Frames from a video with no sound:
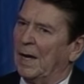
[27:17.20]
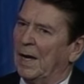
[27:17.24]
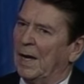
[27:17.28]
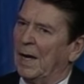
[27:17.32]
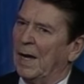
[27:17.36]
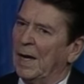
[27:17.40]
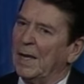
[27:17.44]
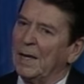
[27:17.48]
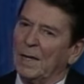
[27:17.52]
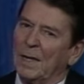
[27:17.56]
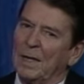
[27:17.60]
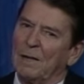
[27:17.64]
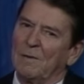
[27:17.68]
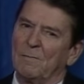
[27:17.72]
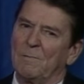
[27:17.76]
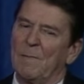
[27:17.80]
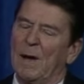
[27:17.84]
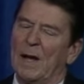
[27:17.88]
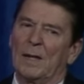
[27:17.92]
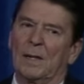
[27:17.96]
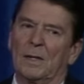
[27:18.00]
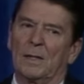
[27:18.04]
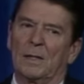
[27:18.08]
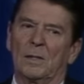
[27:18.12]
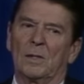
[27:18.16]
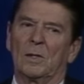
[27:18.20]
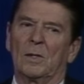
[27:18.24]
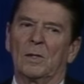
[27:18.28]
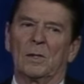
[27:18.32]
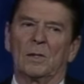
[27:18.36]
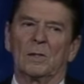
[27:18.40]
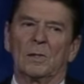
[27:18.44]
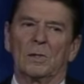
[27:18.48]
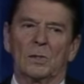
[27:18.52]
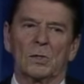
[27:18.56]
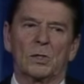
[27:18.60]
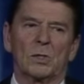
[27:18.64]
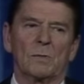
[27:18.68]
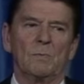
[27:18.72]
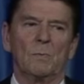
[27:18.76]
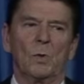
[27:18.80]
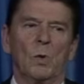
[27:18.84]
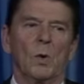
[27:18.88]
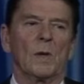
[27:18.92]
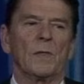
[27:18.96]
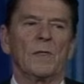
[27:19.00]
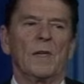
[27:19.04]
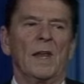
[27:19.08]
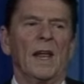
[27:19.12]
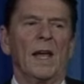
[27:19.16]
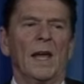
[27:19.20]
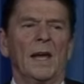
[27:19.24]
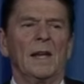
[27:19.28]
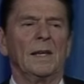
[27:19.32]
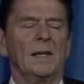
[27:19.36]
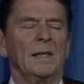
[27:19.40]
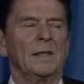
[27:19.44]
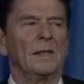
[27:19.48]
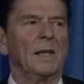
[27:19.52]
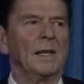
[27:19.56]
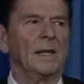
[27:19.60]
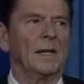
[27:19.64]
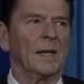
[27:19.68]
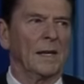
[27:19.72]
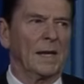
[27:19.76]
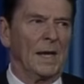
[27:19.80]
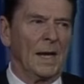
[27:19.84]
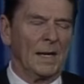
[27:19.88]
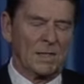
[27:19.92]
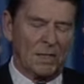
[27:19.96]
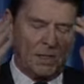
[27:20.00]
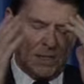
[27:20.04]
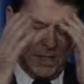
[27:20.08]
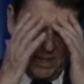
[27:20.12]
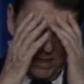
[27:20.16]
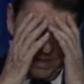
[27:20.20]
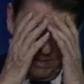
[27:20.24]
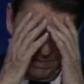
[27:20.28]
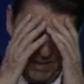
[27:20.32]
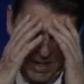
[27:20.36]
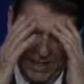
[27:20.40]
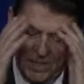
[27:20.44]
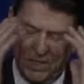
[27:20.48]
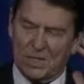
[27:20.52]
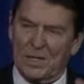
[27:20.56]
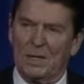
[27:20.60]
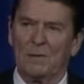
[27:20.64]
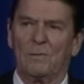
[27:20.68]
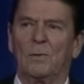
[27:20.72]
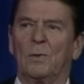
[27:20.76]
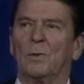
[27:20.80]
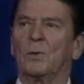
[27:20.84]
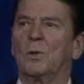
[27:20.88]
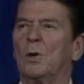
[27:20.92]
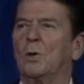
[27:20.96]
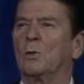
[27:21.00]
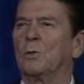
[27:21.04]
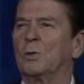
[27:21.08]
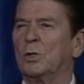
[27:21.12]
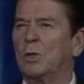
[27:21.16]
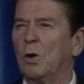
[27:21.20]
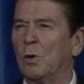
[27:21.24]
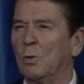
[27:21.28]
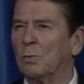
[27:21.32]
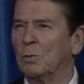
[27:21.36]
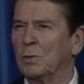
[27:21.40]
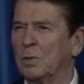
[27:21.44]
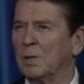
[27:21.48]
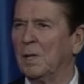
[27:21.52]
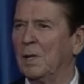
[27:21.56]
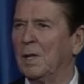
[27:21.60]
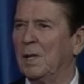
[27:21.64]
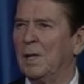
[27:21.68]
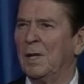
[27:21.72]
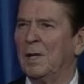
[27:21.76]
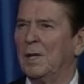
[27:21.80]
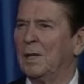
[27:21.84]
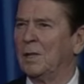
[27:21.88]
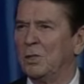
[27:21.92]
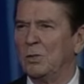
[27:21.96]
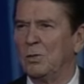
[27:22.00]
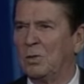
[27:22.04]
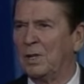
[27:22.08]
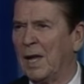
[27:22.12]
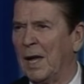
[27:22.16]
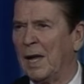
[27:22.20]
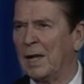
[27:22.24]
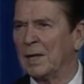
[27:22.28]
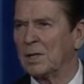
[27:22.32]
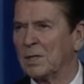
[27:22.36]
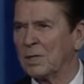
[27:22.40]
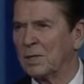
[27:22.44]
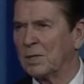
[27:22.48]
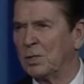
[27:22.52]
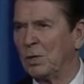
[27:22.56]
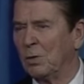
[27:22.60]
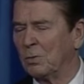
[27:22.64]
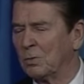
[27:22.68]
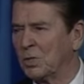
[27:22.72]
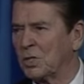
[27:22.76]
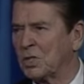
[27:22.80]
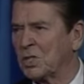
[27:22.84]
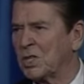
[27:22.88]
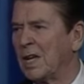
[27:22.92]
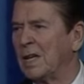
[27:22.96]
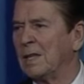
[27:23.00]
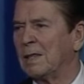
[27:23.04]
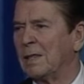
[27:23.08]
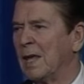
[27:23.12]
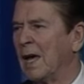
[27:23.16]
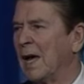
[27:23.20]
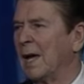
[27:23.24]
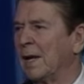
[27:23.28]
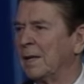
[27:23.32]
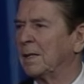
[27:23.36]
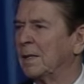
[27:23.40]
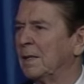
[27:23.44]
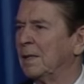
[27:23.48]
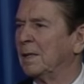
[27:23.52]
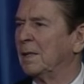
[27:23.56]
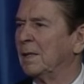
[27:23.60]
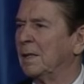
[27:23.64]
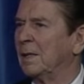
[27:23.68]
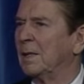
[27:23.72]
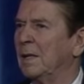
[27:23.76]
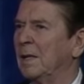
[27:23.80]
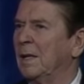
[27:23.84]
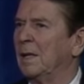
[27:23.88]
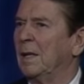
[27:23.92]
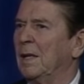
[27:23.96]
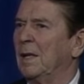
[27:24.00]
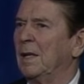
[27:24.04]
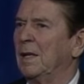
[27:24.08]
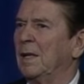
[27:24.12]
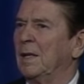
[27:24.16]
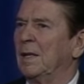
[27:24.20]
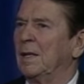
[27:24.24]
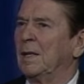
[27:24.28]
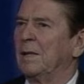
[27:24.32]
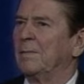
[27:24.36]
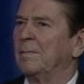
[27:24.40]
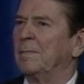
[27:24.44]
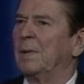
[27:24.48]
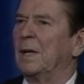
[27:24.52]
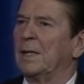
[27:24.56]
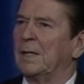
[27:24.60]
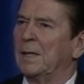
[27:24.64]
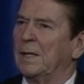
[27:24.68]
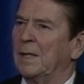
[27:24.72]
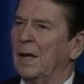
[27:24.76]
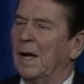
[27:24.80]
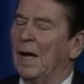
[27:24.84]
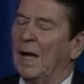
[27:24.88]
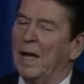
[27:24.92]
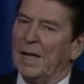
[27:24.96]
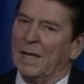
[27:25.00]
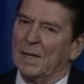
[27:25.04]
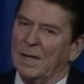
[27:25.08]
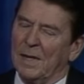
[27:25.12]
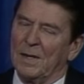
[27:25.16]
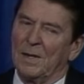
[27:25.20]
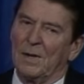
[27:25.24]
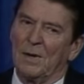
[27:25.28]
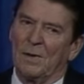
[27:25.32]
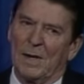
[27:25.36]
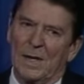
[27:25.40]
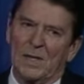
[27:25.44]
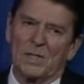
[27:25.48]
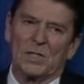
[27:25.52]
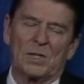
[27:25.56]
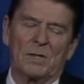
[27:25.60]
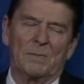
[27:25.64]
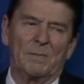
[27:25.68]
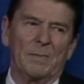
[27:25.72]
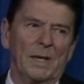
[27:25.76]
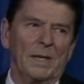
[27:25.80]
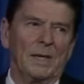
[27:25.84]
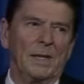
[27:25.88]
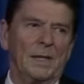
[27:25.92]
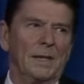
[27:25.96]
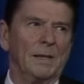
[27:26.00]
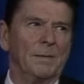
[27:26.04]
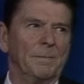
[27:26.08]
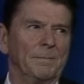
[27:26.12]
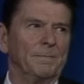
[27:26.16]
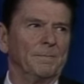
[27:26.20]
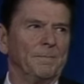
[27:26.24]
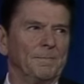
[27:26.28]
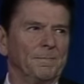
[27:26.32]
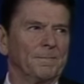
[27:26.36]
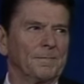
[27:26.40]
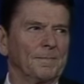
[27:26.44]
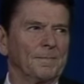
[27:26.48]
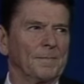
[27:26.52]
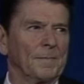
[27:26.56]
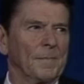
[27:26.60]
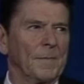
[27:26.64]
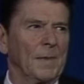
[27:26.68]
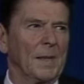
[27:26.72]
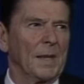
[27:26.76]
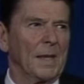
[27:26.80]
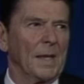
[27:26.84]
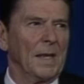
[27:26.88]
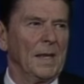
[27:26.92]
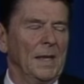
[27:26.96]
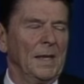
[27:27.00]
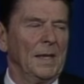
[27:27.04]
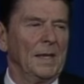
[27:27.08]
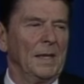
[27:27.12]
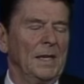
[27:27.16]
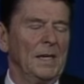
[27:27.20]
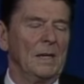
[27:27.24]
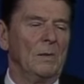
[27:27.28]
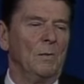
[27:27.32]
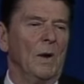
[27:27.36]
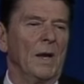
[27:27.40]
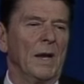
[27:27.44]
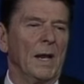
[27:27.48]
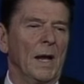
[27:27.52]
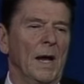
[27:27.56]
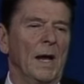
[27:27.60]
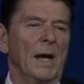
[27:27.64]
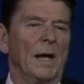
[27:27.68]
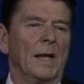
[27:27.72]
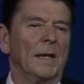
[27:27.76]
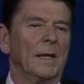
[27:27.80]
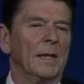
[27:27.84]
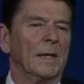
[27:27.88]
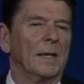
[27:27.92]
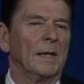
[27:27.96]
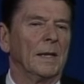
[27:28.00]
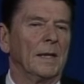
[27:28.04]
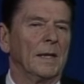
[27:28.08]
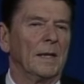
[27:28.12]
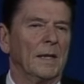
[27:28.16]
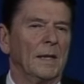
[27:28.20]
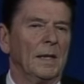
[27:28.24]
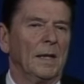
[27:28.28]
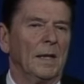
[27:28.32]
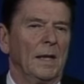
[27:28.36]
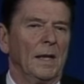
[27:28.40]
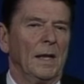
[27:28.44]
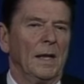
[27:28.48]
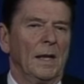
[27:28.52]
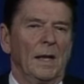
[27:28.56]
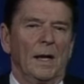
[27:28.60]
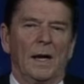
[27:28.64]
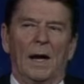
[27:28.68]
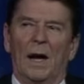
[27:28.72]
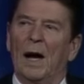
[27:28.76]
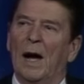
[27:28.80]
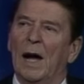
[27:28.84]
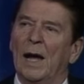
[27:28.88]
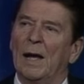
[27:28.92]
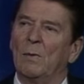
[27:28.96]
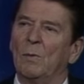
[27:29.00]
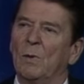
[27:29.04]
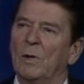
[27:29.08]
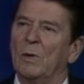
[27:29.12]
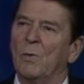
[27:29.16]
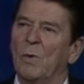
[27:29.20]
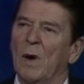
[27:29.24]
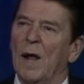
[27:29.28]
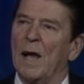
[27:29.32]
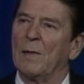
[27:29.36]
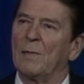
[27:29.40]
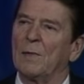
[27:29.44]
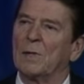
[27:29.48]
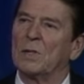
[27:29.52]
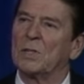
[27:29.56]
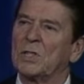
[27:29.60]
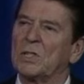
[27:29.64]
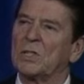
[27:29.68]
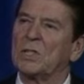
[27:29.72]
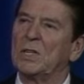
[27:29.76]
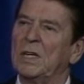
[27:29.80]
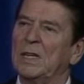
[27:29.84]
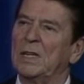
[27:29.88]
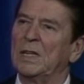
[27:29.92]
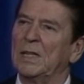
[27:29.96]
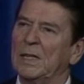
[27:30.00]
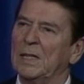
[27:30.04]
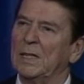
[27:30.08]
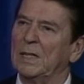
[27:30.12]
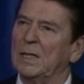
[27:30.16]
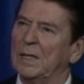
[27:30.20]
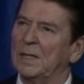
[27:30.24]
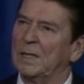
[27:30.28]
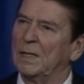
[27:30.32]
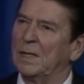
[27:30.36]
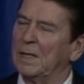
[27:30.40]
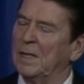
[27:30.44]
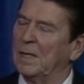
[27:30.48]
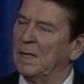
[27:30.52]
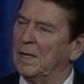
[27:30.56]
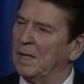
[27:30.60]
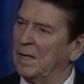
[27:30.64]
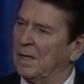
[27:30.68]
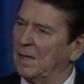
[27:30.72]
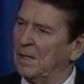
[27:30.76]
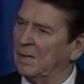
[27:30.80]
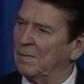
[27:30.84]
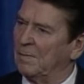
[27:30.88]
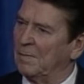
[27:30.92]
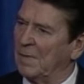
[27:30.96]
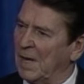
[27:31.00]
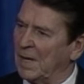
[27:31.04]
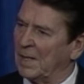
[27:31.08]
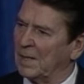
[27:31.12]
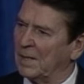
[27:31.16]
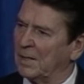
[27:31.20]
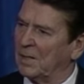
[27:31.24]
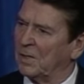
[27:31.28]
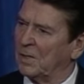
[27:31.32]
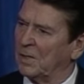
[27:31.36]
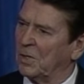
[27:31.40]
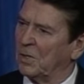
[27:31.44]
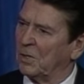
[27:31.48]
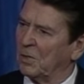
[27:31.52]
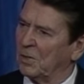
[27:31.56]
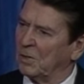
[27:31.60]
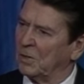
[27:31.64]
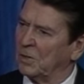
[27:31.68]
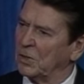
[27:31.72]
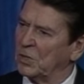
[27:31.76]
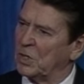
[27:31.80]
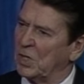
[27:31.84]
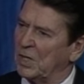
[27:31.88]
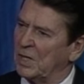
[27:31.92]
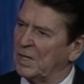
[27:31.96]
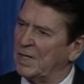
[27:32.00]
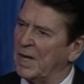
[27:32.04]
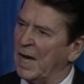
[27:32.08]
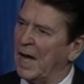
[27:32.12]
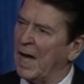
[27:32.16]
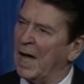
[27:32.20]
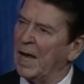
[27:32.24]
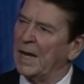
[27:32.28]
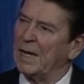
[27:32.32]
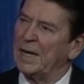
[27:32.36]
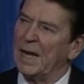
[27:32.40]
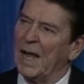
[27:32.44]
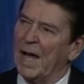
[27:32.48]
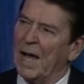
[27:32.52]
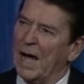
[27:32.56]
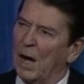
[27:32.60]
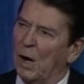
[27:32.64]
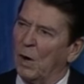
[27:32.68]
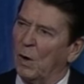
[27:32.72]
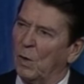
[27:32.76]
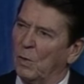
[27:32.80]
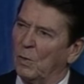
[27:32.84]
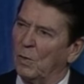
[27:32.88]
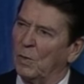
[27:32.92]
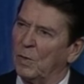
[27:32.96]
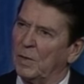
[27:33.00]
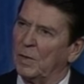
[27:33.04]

"I love my little girls more than anything," and I said to myself, "Oh no, don't, you can't, don't say that." But I had underestimated him. He went on, "I would rather see my little girls die now,